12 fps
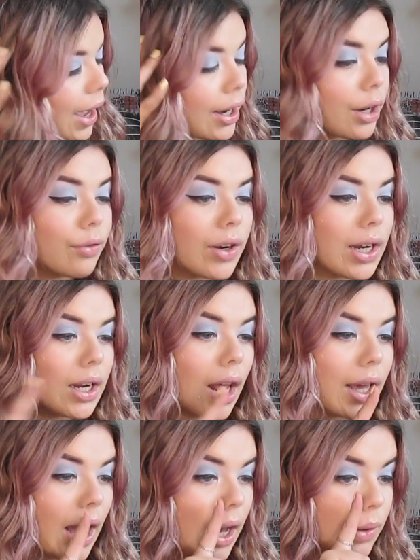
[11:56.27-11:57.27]
And I really
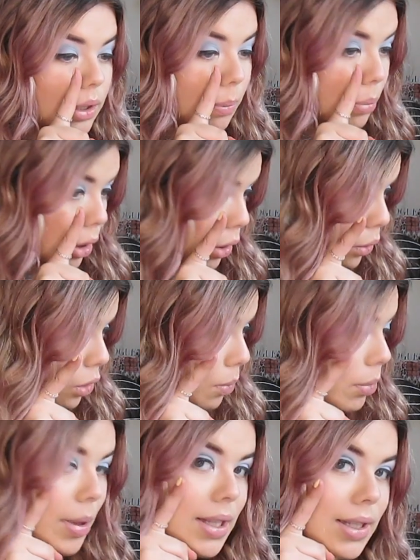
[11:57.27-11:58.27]
like how the blue
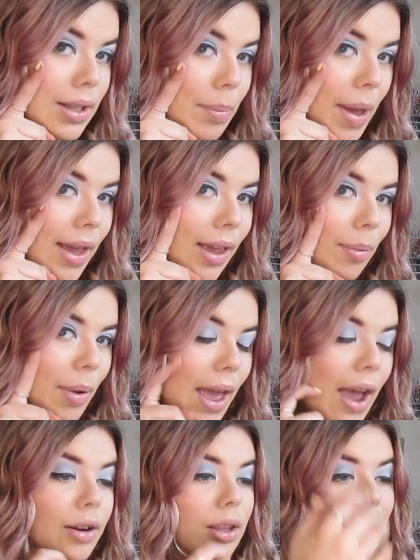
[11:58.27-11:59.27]
complements the pink in my
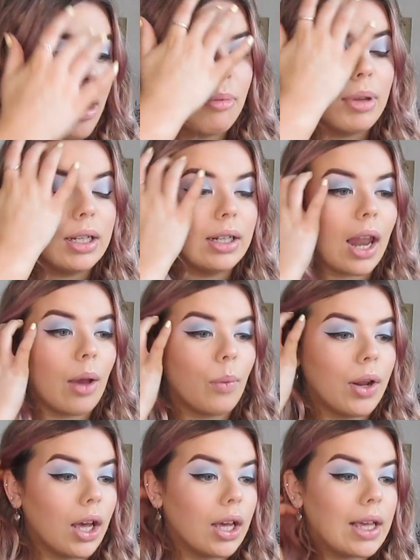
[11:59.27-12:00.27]
hair at the moment. Like
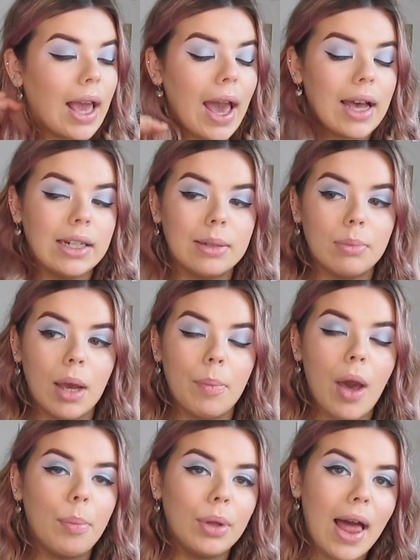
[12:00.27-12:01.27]
when I had my
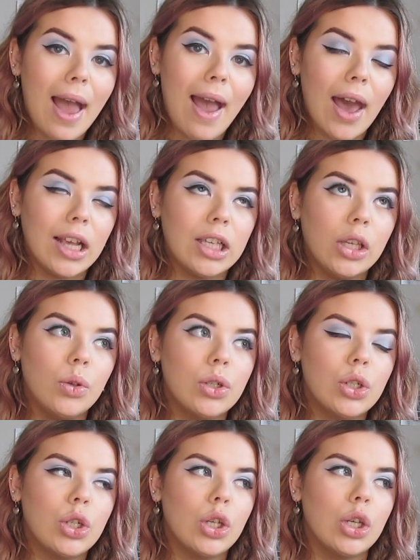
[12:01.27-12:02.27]
purple hair, I
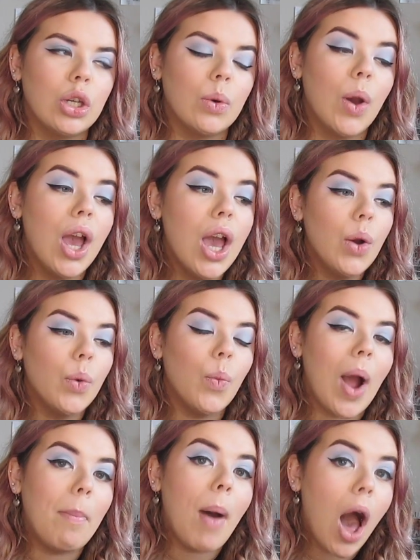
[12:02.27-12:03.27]
used to
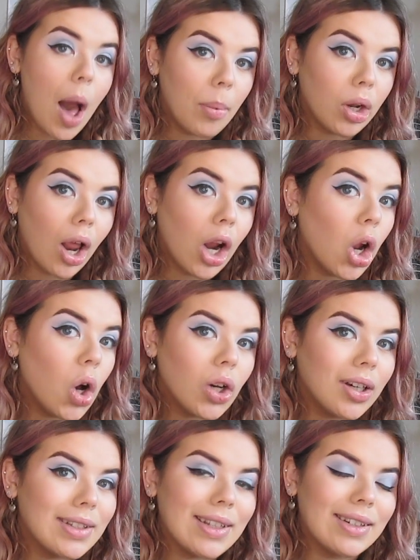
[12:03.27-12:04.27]
wear purple a lot
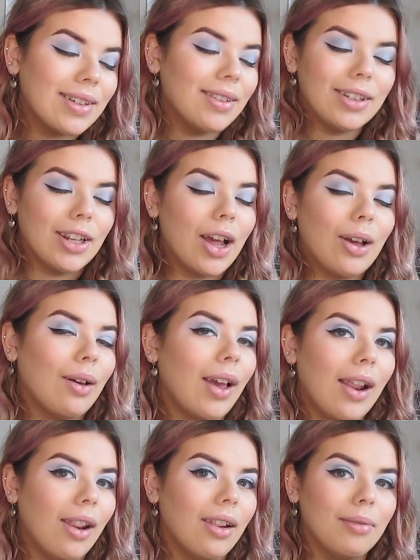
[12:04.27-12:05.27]
because it, you know,
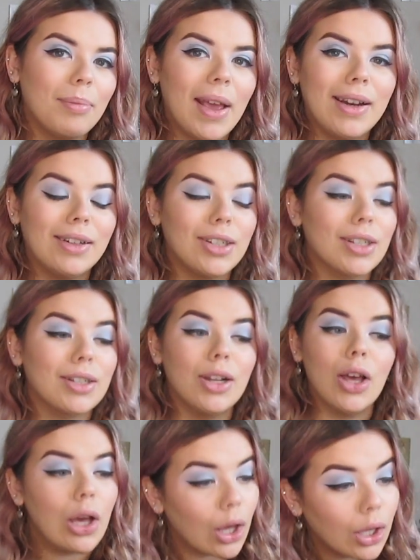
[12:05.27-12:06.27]
it made it just
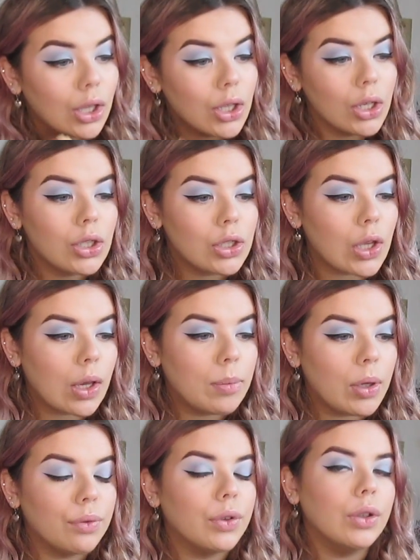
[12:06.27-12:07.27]
look so
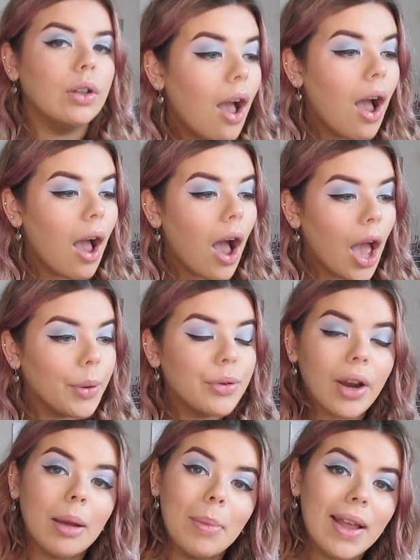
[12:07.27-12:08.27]
beautiful. I would
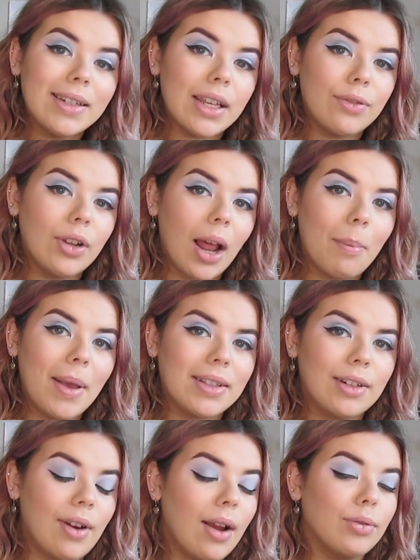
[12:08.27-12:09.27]
recommend, if you like
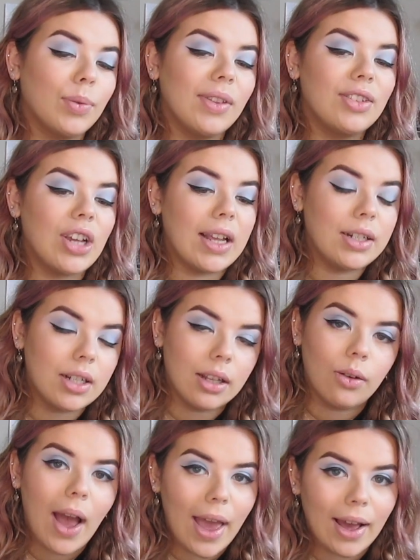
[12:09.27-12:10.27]
messing around with changing
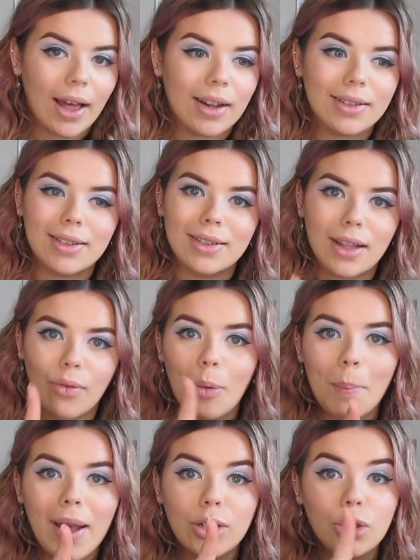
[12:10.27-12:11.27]
your hair colours and stuff,
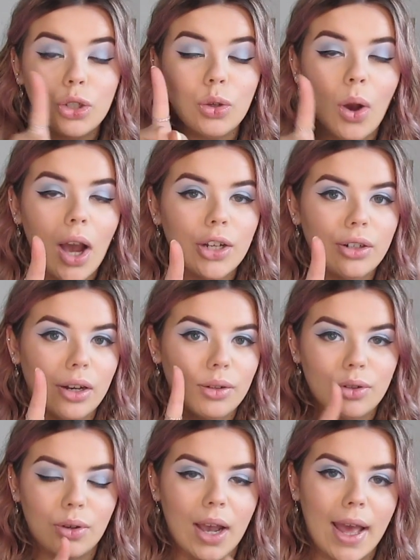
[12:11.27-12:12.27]
match your eyeshadow
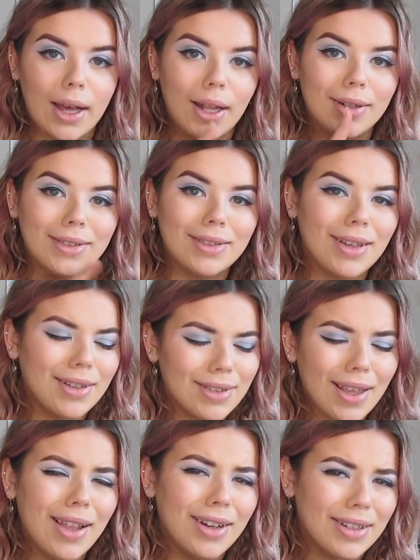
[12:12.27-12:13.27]
to your hair colours because
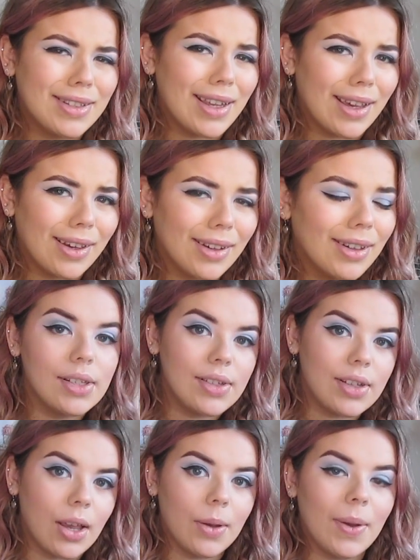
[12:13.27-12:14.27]
it looks sick.
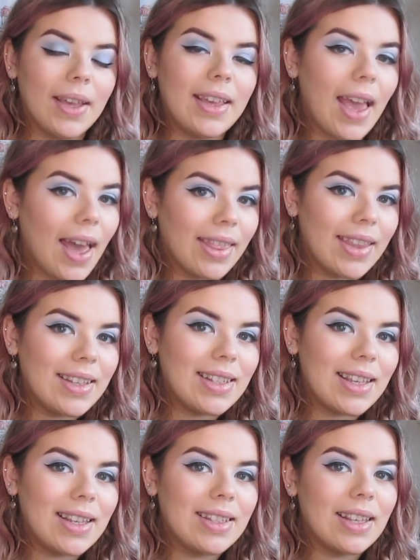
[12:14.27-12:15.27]
So yeah, this
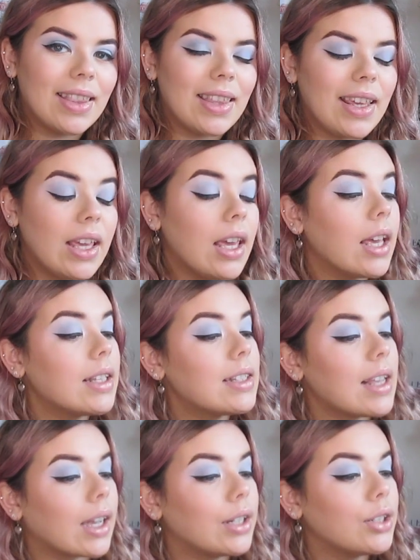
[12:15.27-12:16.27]
is the
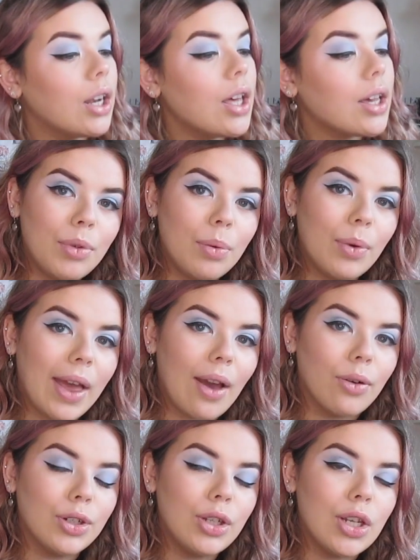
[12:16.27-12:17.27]
second look. We will
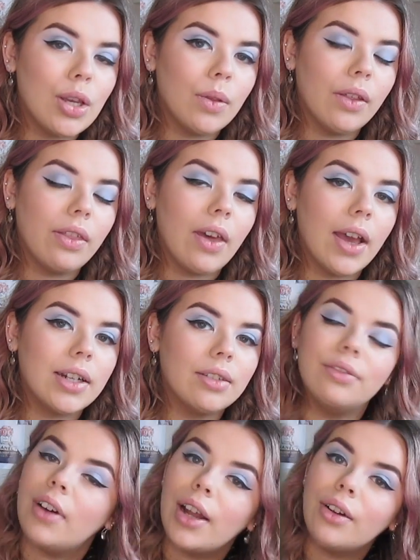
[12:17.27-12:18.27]
get on to the third
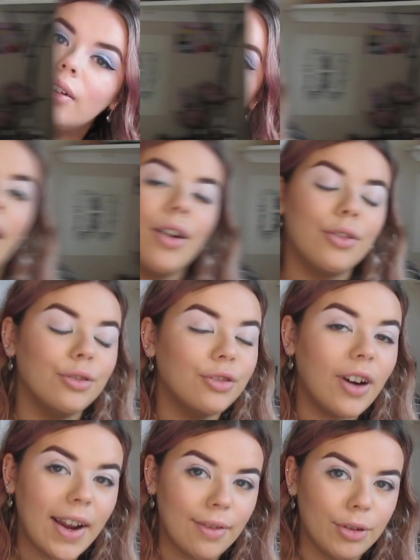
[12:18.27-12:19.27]
and final look.
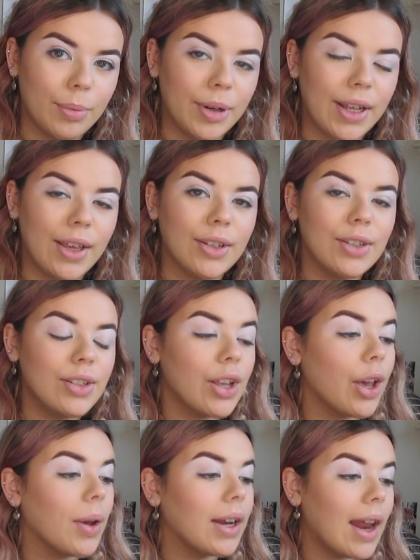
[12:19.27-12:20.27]
Right everybody,
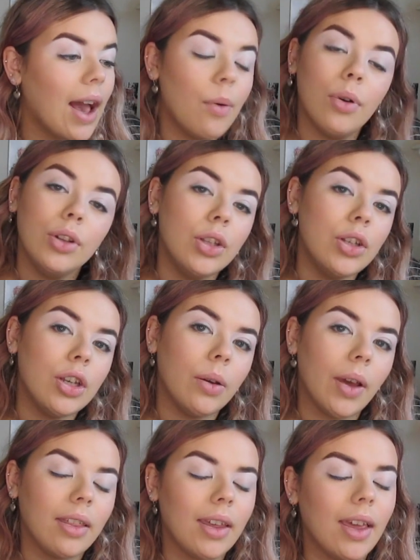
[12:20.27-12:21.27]
so now on
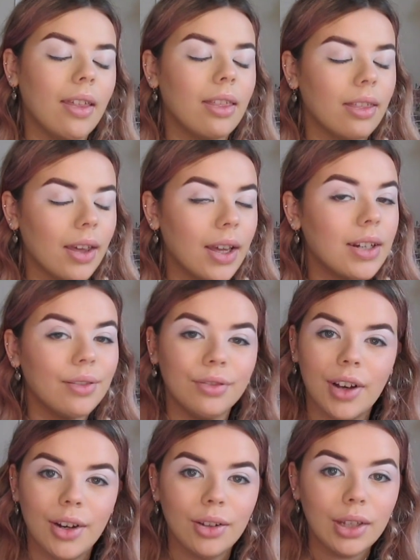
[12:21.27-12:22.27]
to the third and
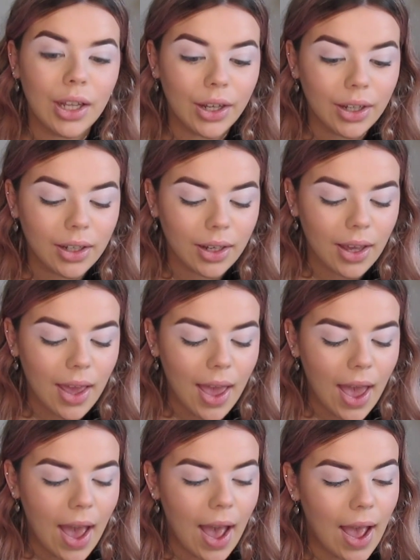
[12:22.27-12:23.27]
final look,
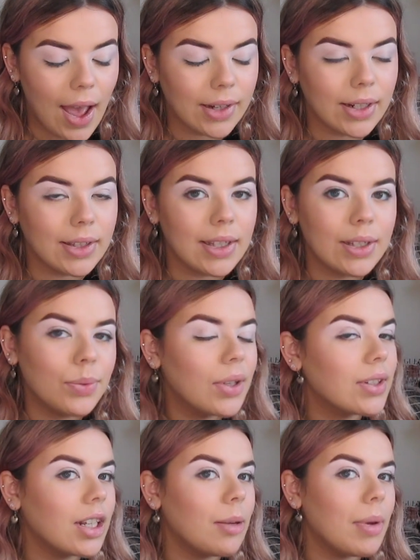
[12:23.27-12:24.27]
and this
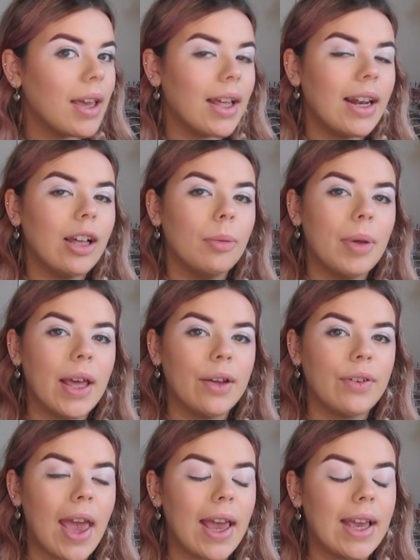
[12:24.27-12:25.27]
one's going to be a little bit
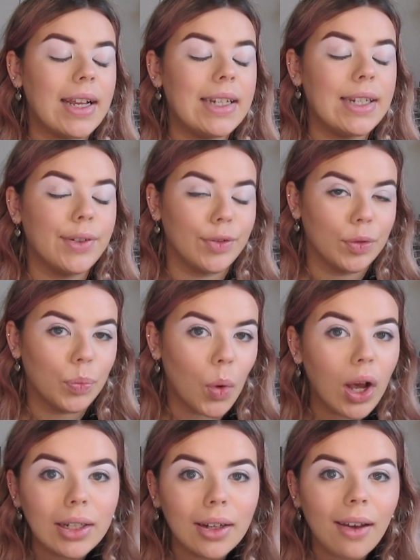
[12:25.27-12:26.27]
of a different
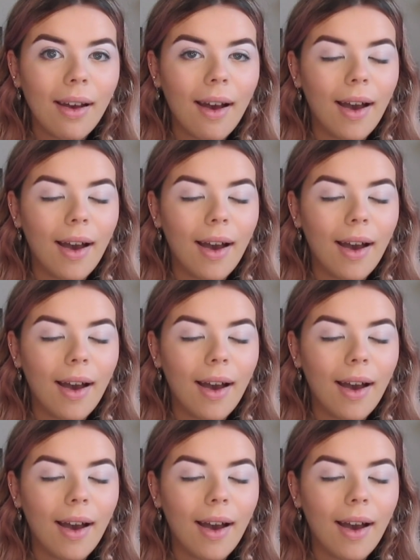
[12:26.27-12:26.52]
one.